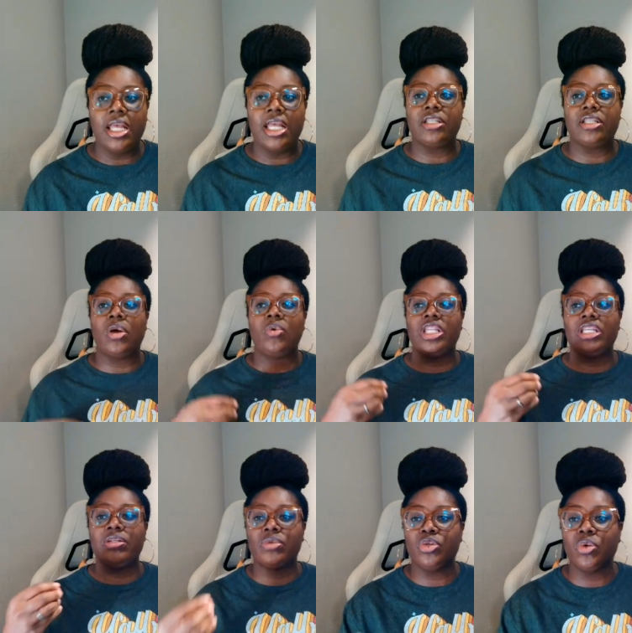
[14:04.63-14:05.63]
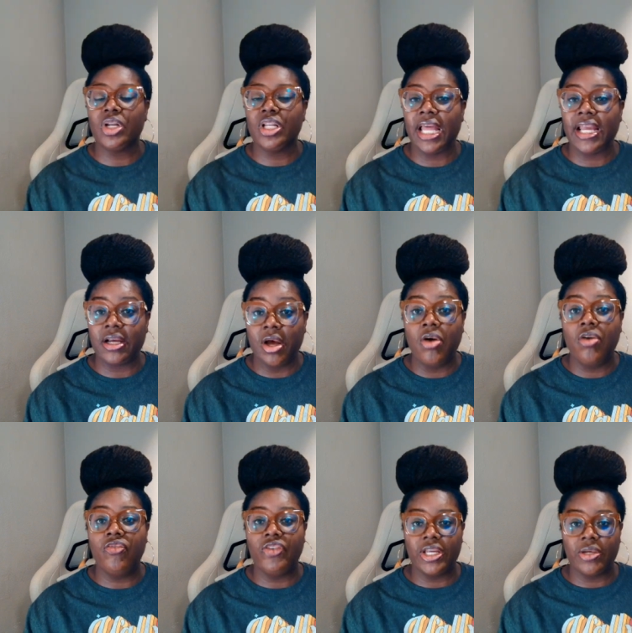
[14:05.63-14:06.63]
And so this was during like
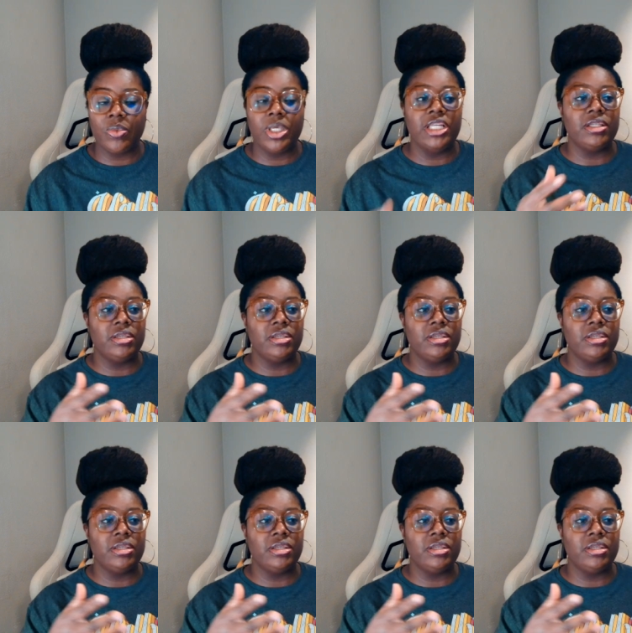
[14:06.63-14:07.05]
COVID when,